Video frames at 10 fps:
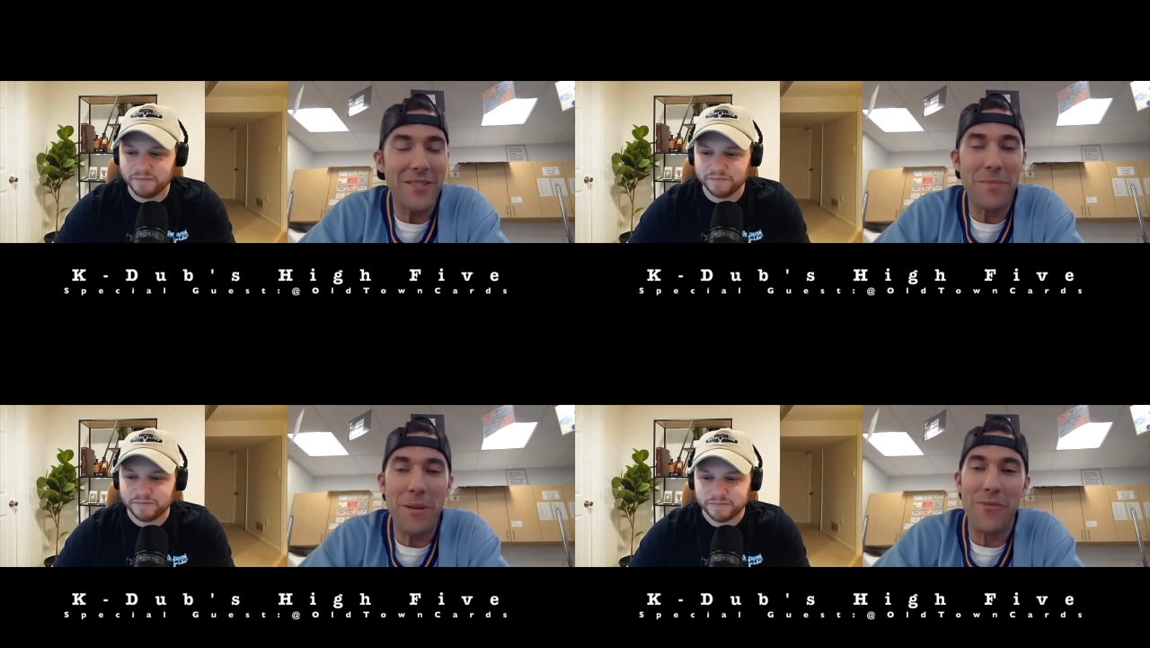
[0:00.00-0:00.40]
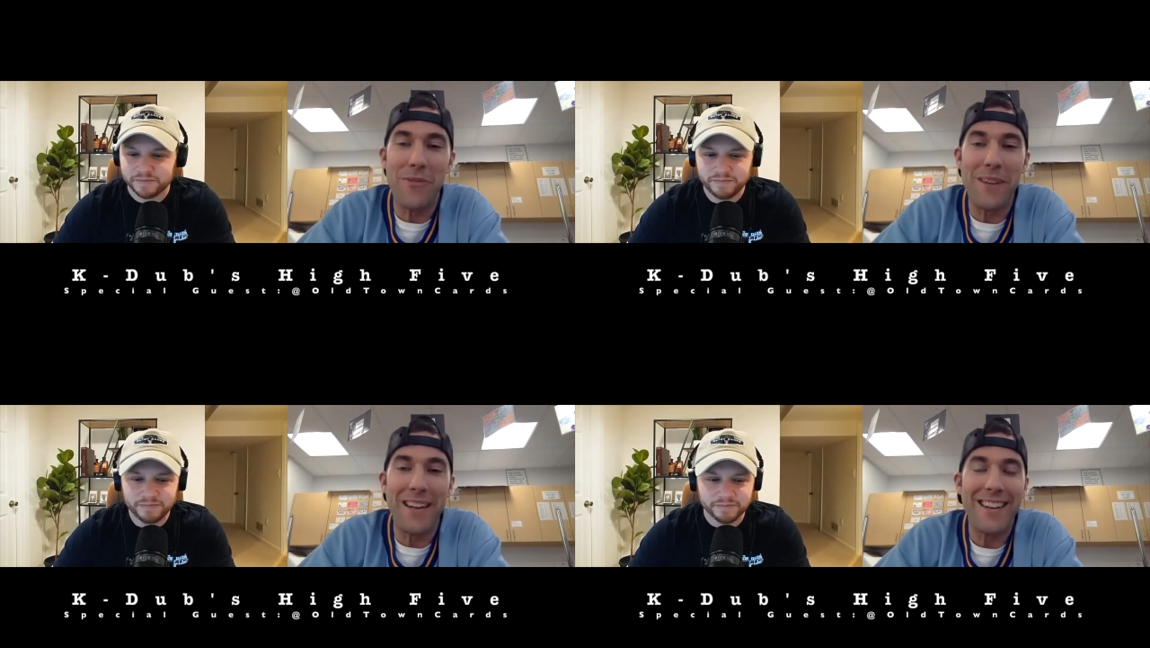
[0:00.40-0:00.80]
Speaker 1: beautiful,
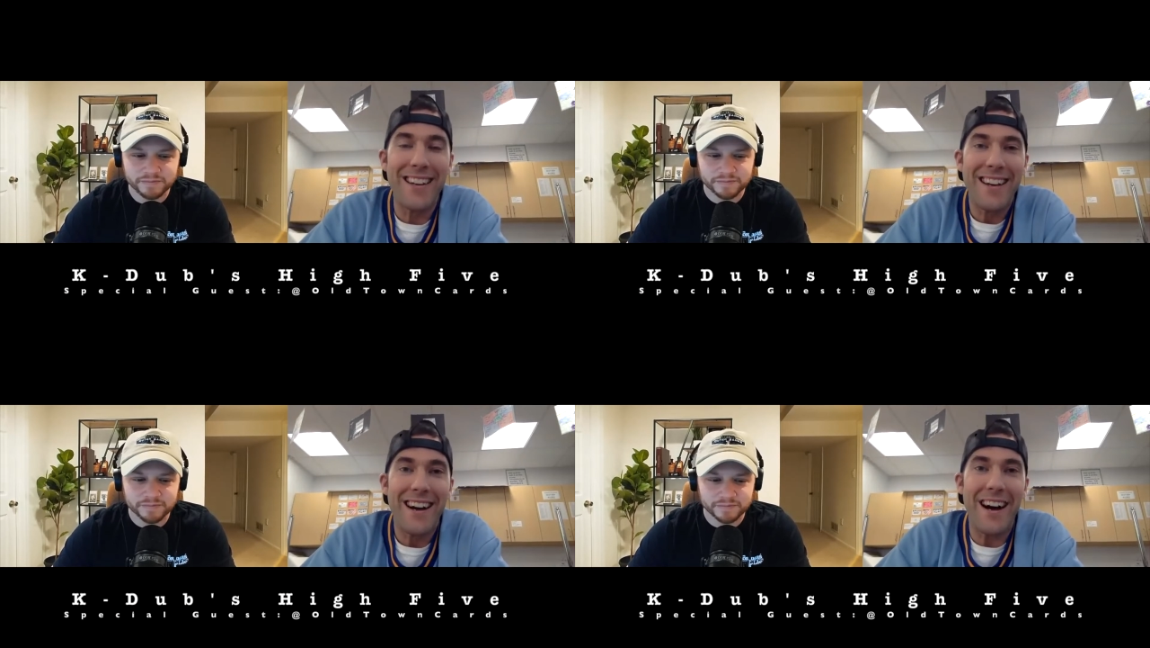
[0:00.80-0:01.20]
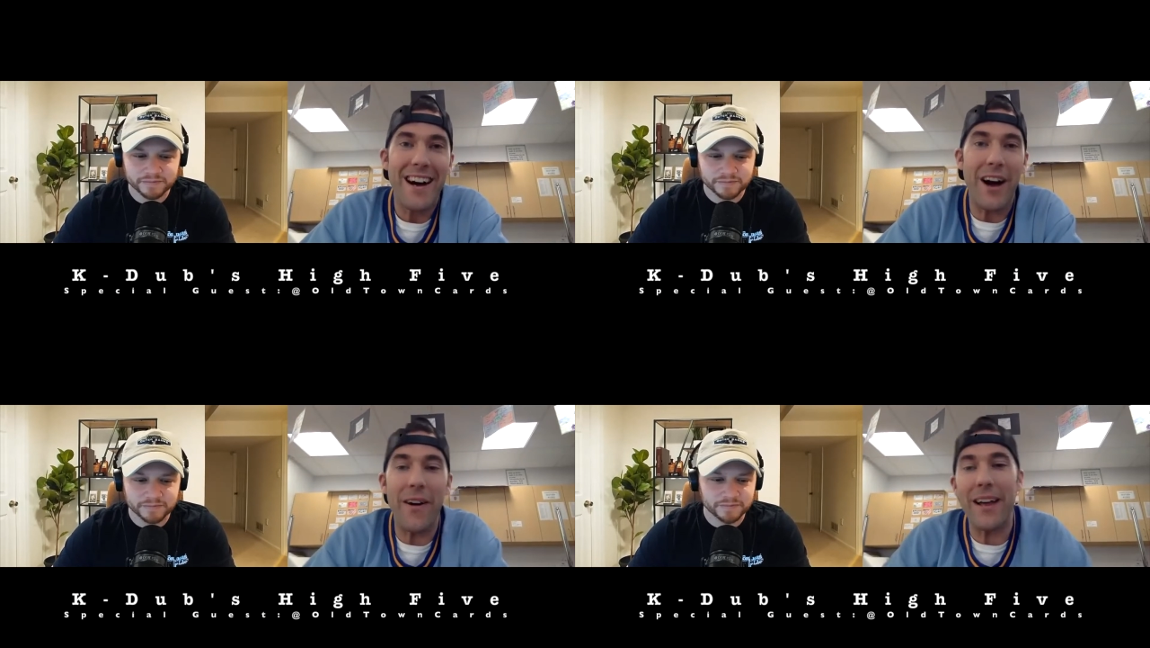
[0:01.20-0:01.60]
man. Uh,
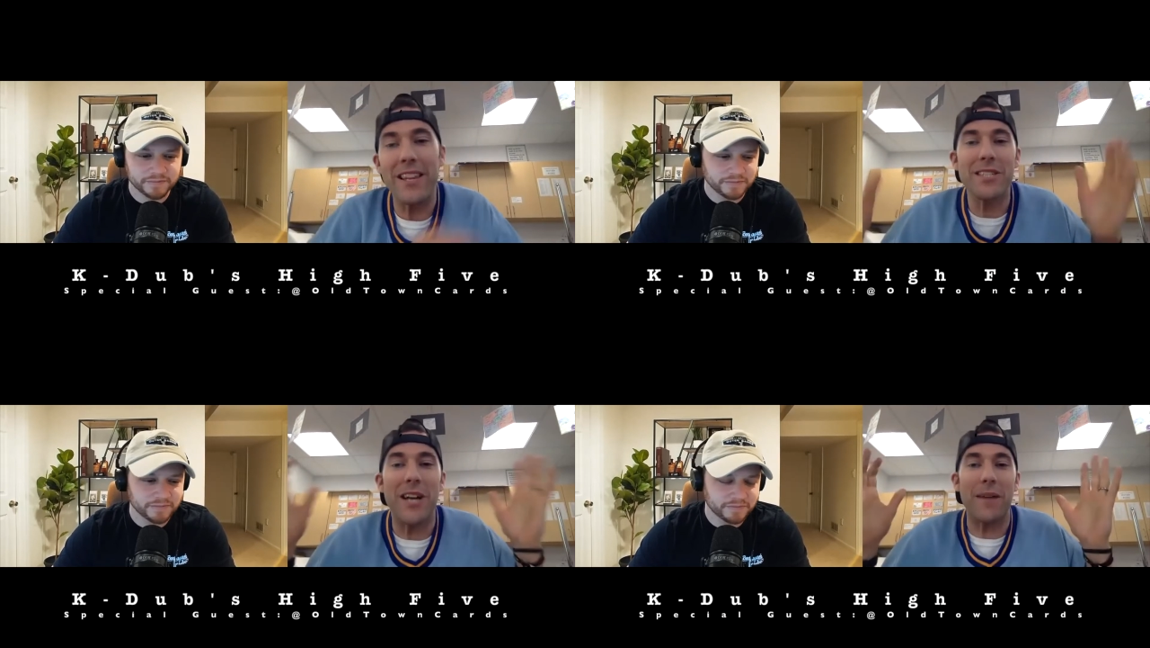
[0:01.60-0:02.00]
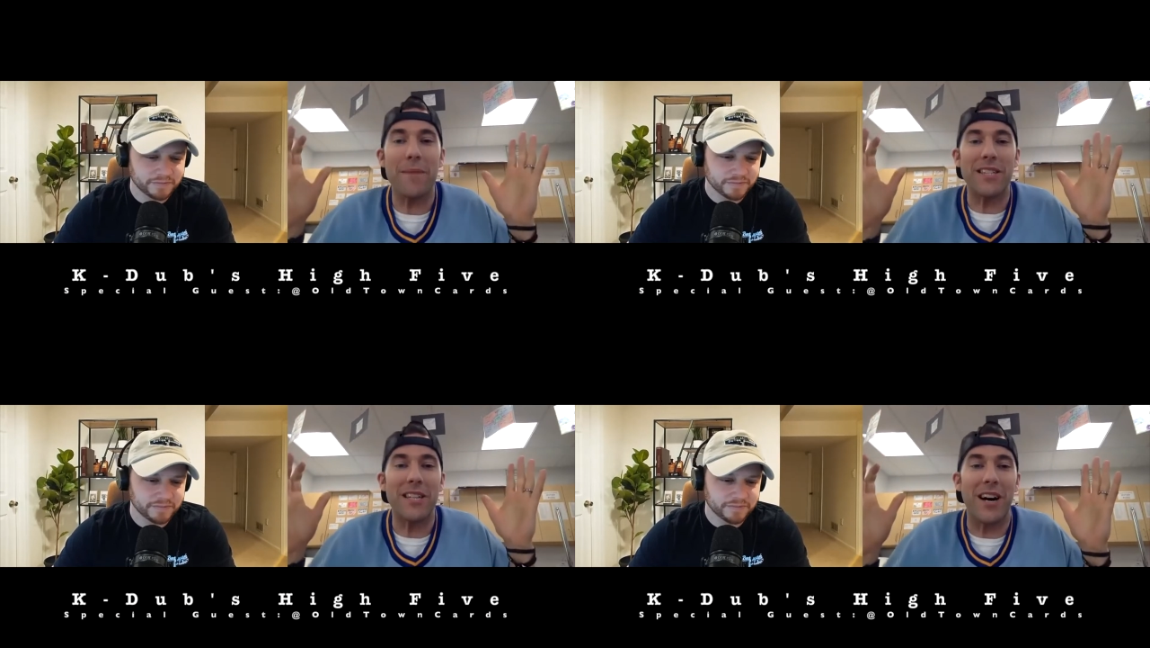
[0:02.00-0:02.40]
all right, let's talk
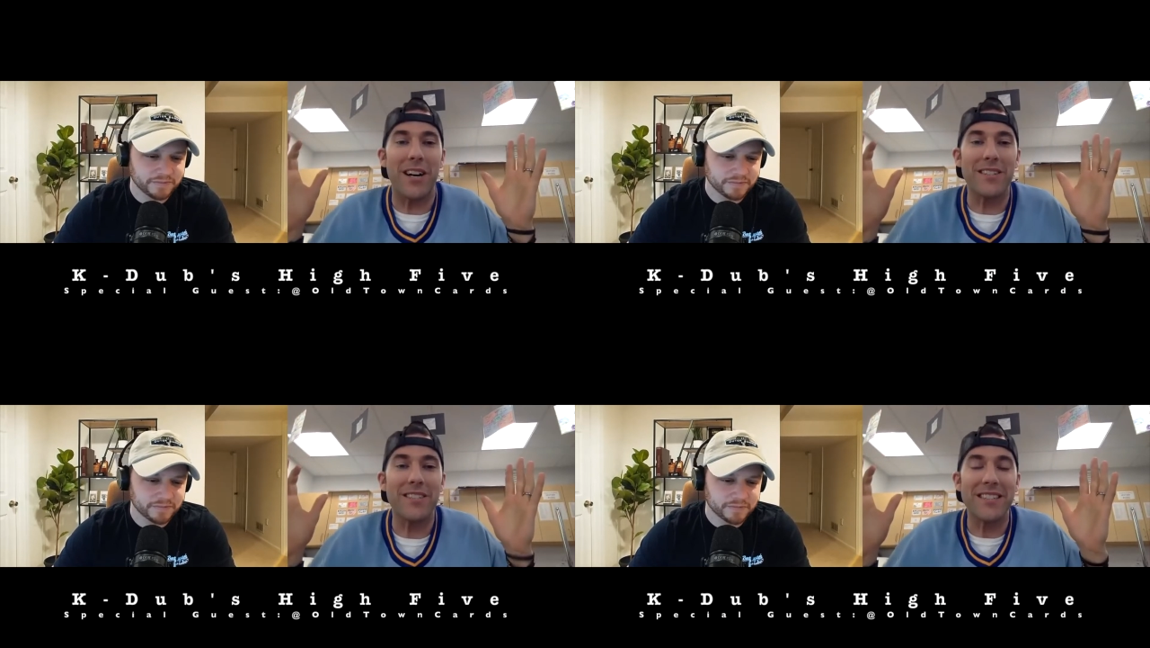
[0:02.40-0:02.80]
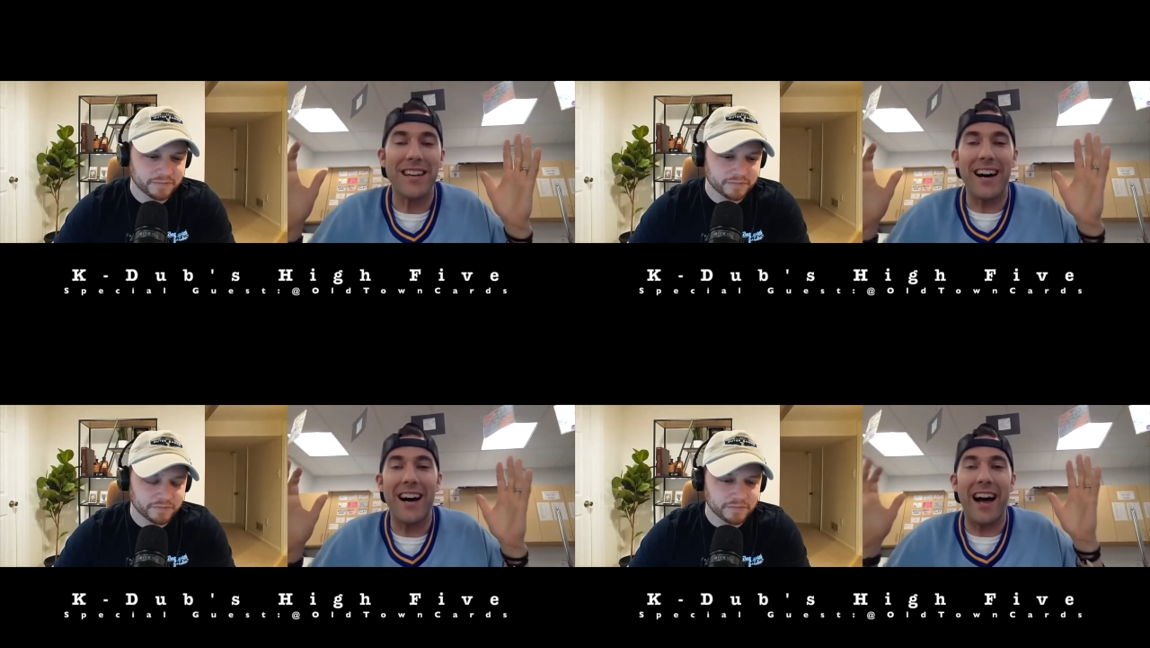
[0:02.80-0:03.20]
about the cards.
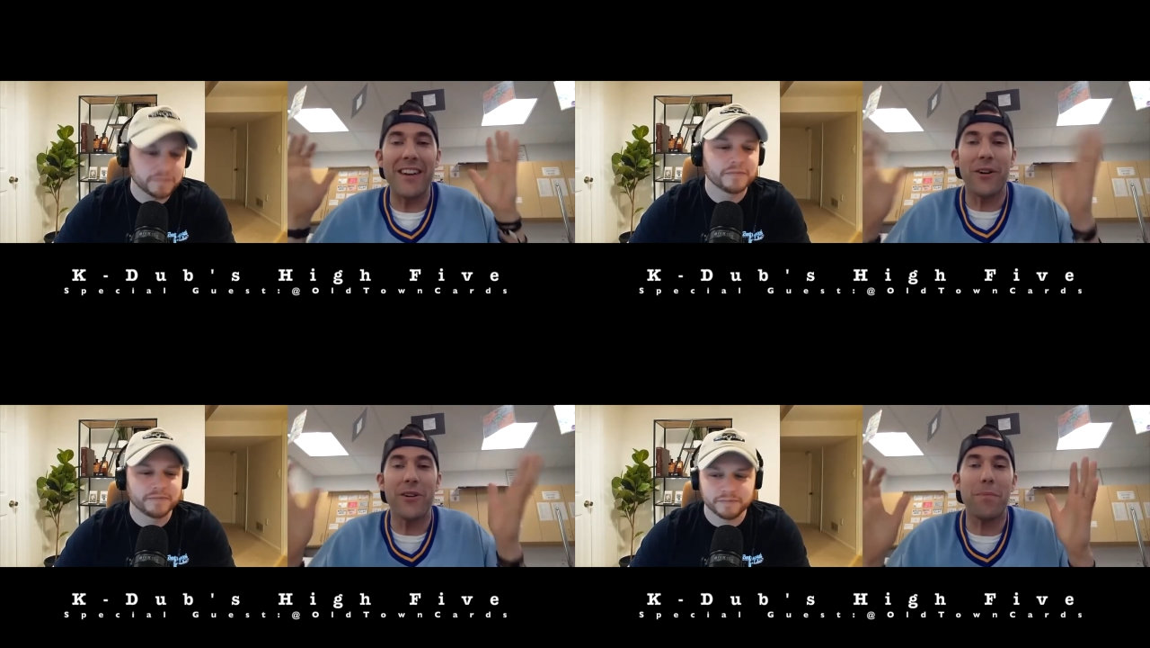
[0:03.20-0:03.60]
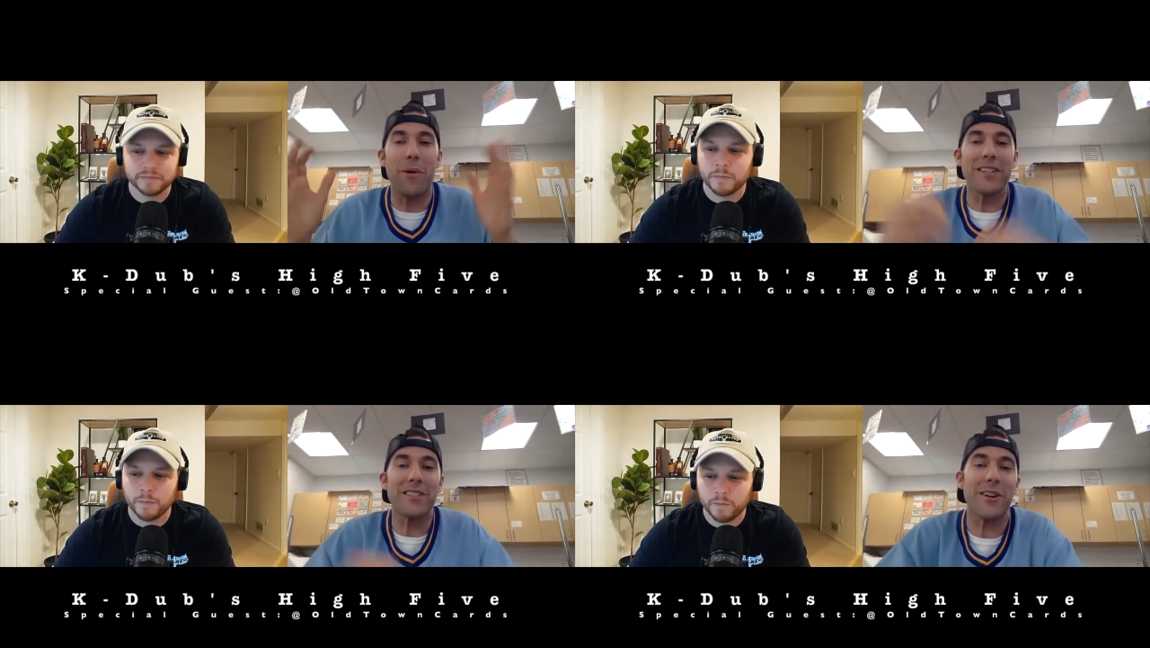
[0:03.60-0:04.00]
Uh, I know your
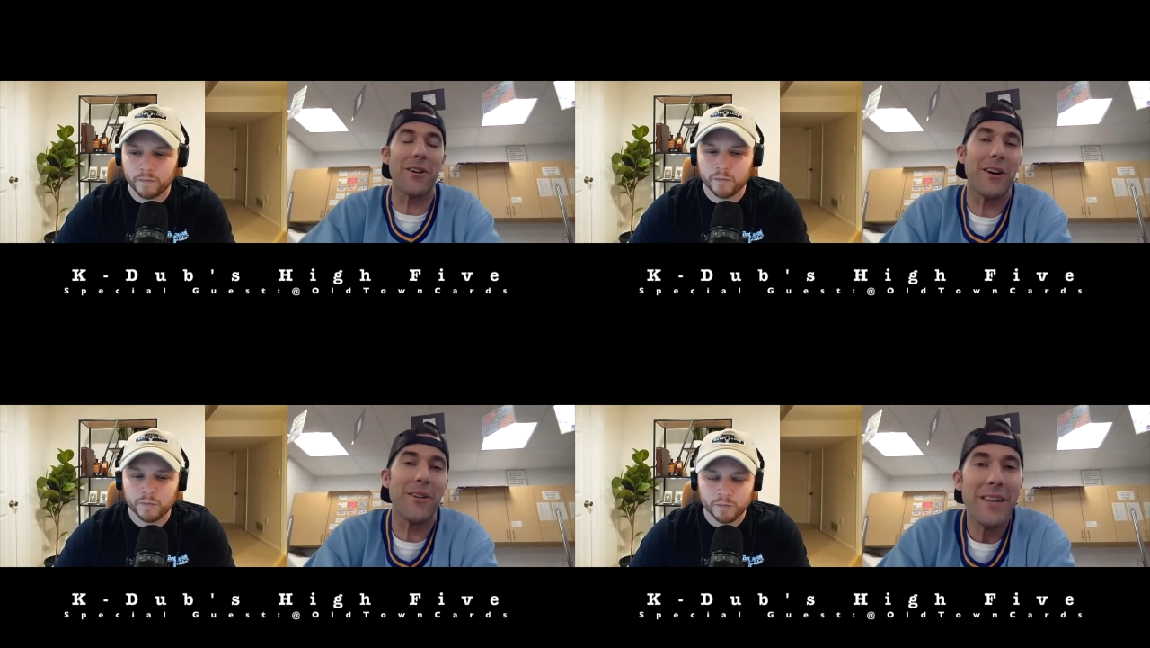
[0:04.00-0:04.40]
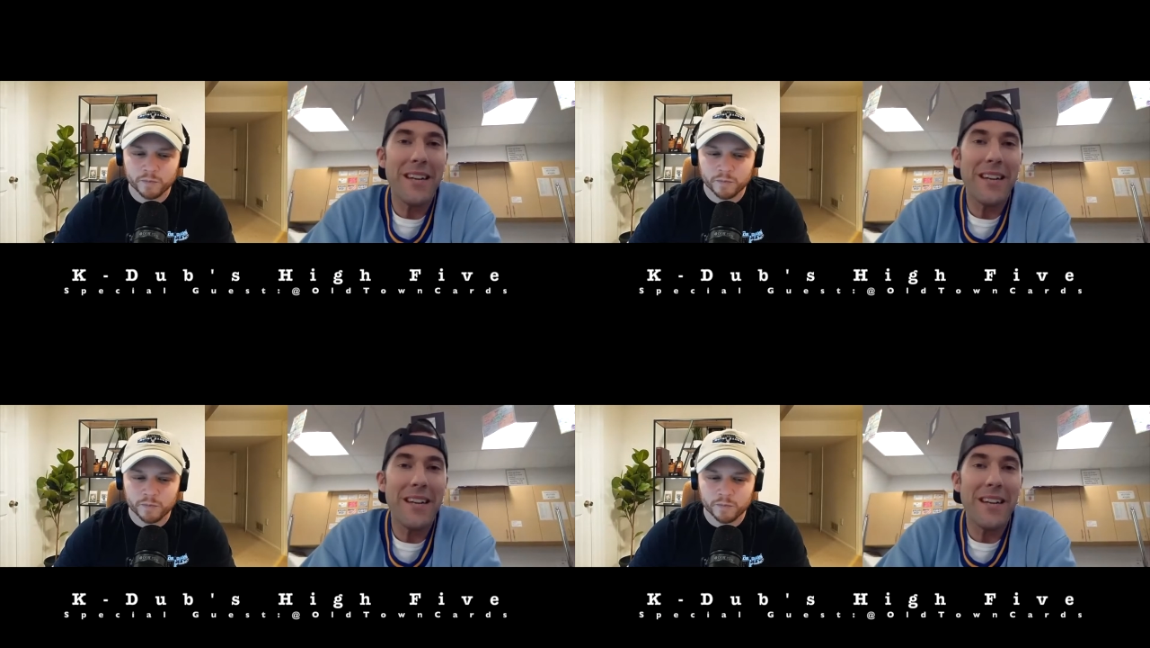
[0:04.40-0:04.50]
boy is Soto.